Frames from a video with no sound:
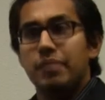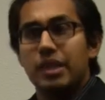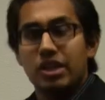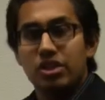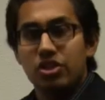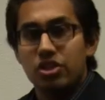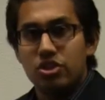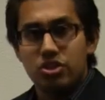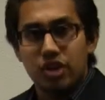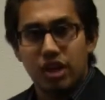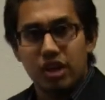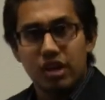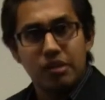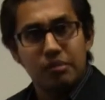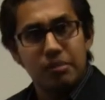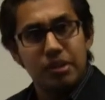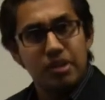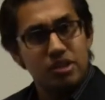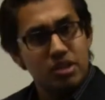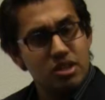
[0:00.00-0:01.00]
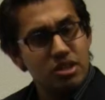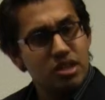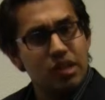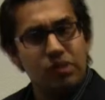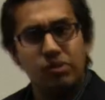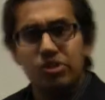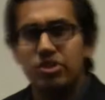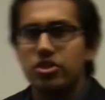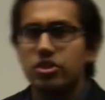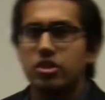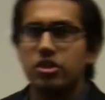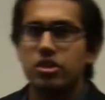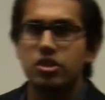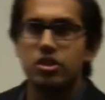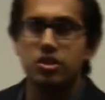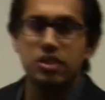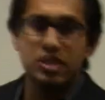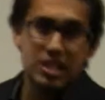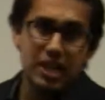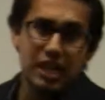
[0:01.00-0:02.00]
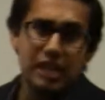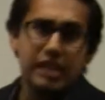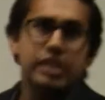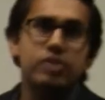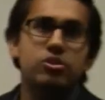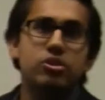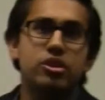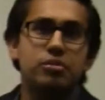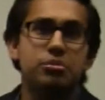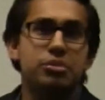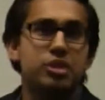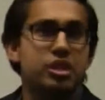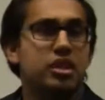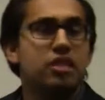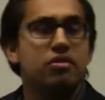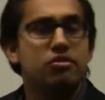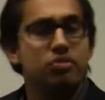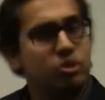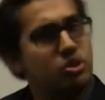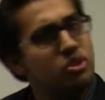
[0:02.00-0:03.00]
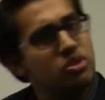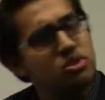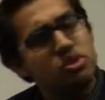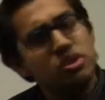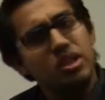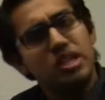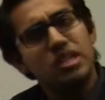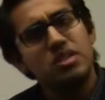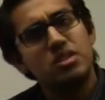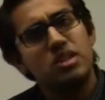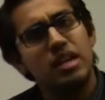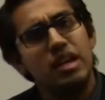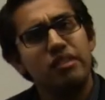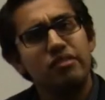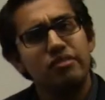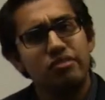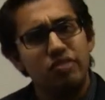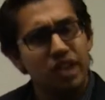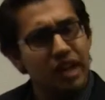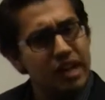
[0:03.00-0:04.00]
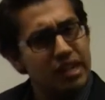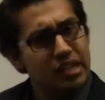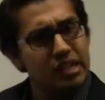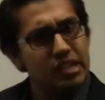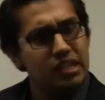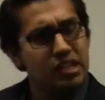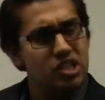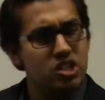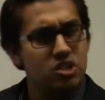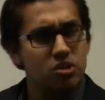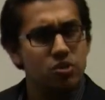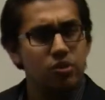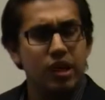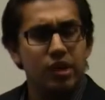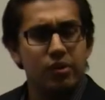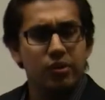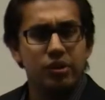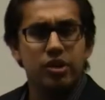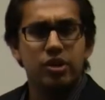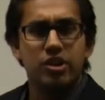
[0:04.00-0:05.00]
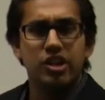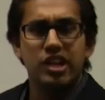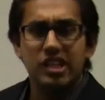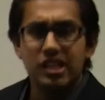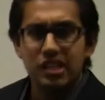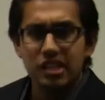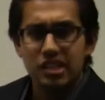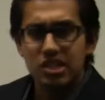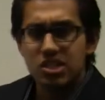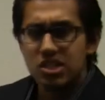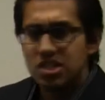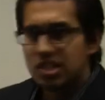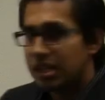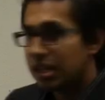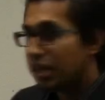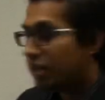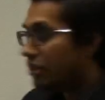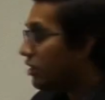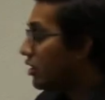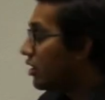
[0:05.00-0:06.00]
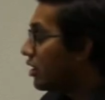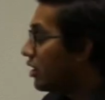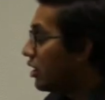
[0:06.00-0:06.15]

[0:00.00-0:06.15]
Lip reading: in the dark about this. I want you to know exactly what I'm looking for. So that's kind of the idea as to why we're creating this together.